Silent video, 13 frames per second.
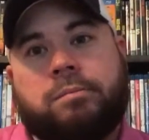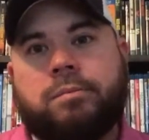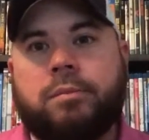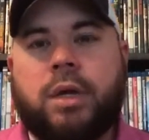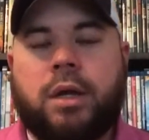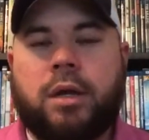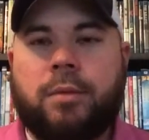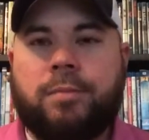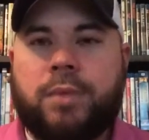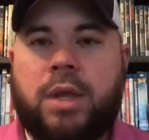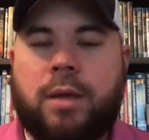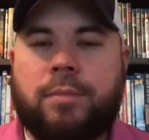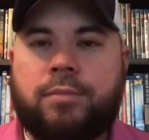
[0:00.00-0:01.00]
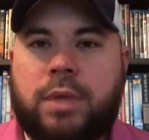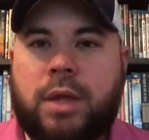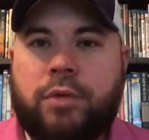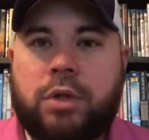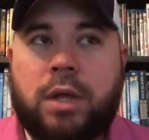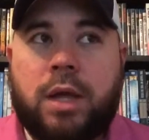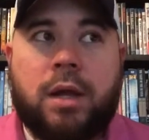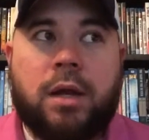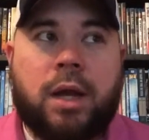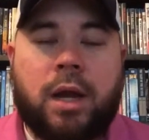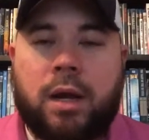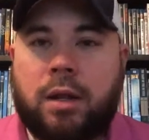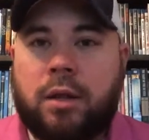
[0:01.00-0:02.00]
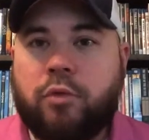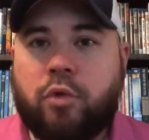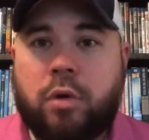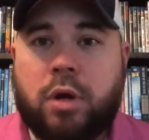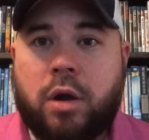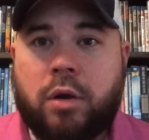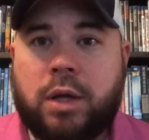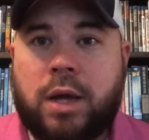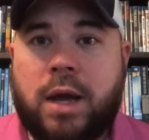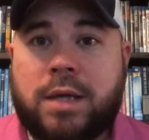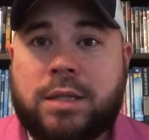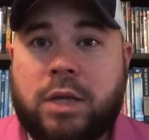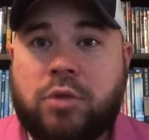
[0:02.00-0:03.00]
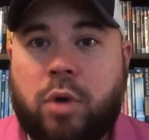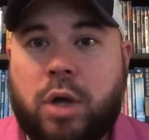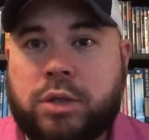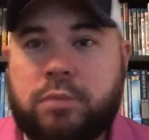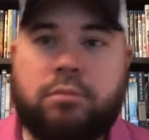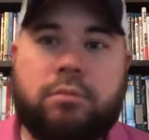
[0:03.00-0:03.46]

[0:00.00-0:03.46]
But yeah, definitely do that, and I look forward to talking to you guys. Thanks for watching.